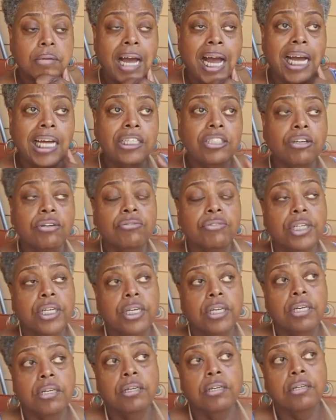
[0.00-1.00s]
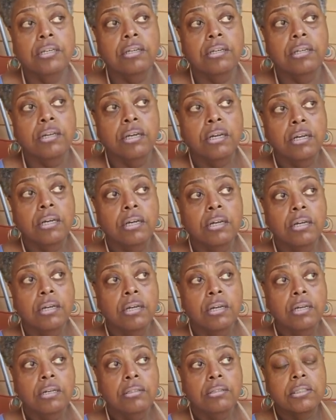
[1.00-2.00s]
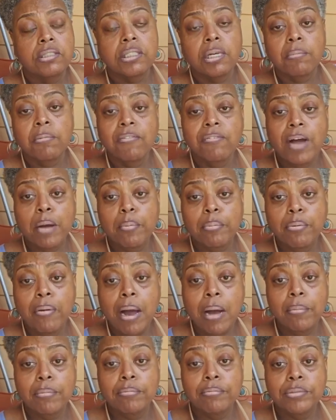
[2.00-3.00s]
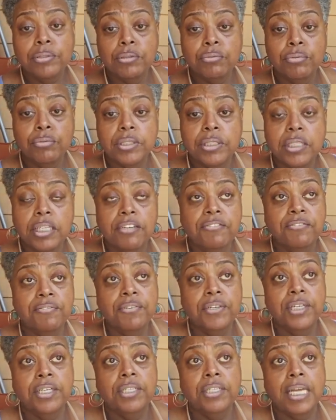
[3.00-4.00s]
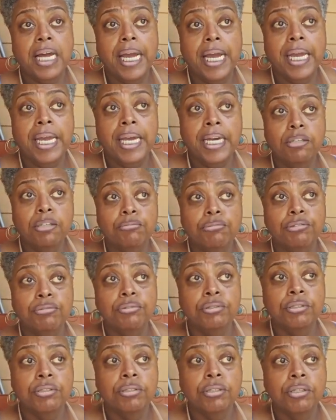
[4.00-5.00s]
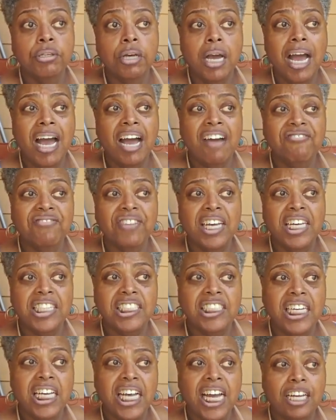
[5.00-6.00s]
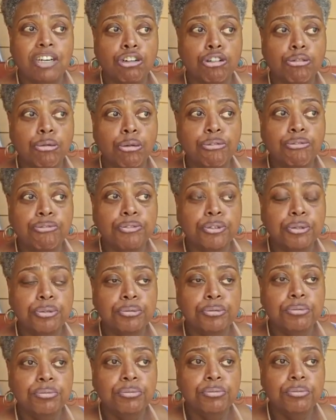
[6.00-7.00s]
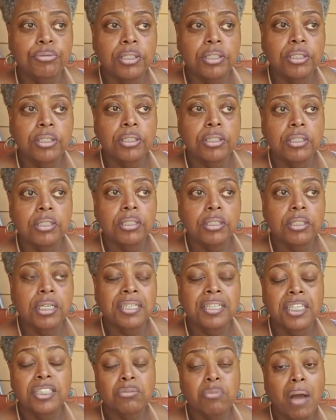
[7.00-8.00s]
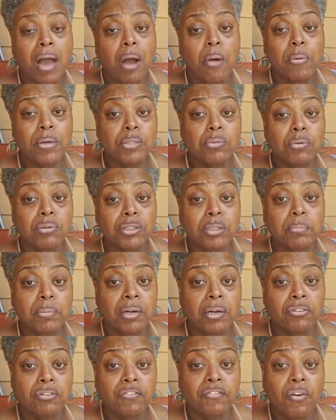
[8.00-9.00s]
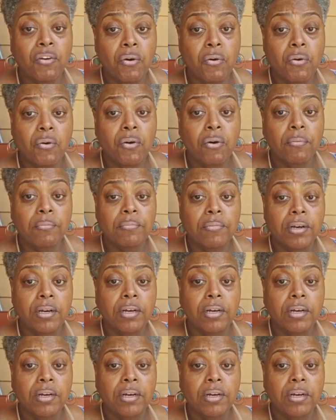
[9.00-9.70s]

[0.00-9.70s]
I know that some of our problem is what they feeding our animals, how fast they gotta grow food, and that's why I always want to be on the farm.